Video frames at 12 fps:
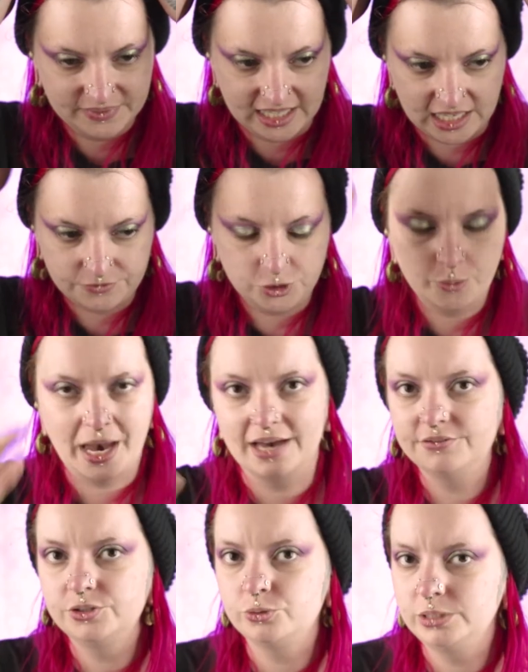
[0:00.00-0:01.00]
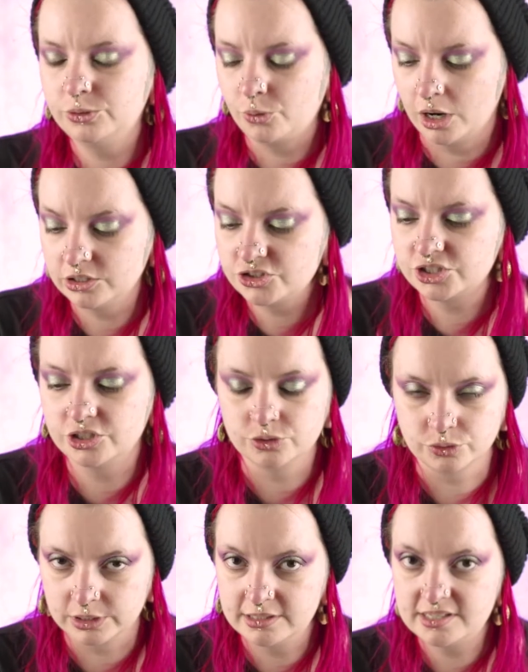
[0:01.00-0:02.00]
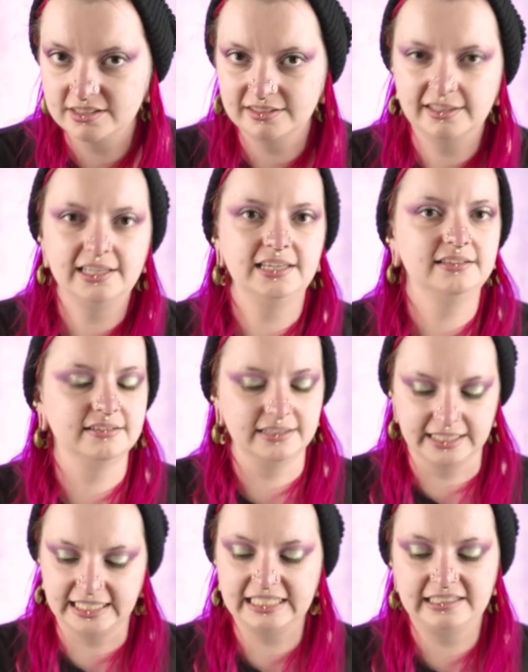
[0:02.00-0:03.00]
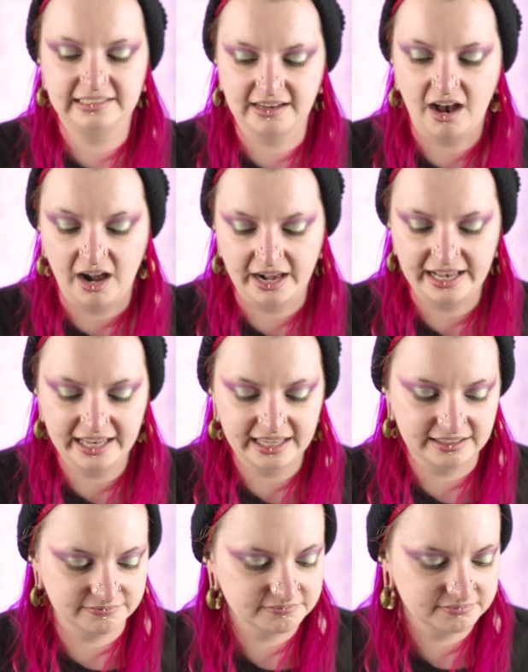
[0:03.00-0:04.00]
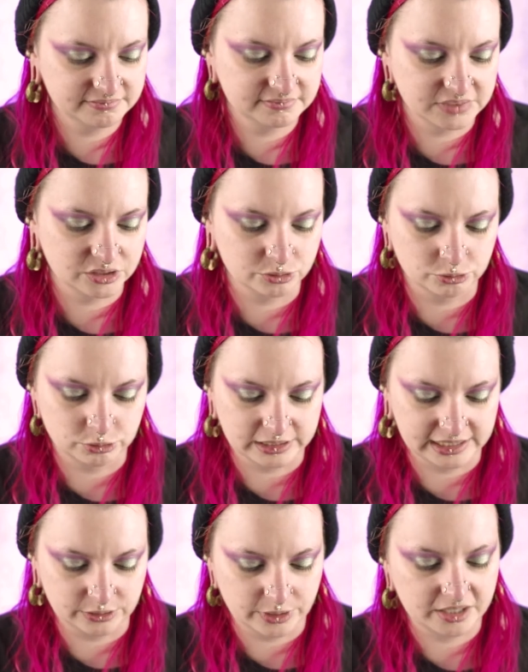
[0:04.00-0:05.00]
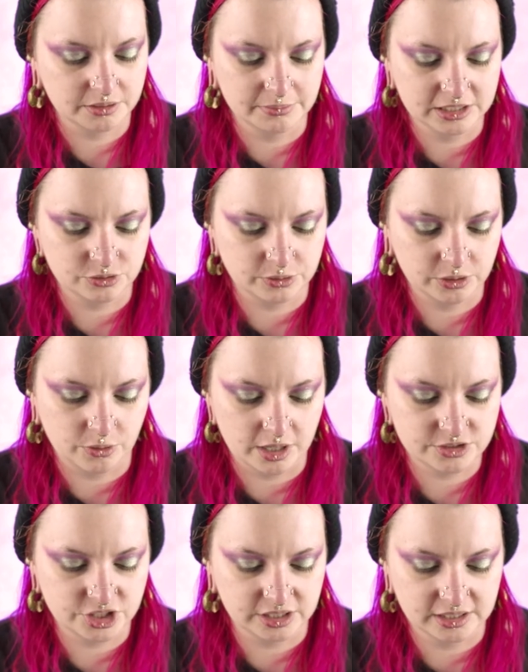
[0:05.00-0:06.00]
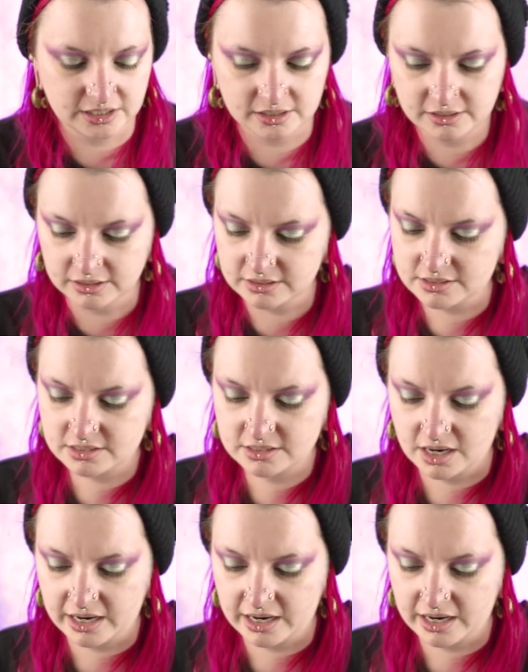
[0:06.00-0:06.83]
if you haven't rewatched it recently, like, I really recommend rewatching it, because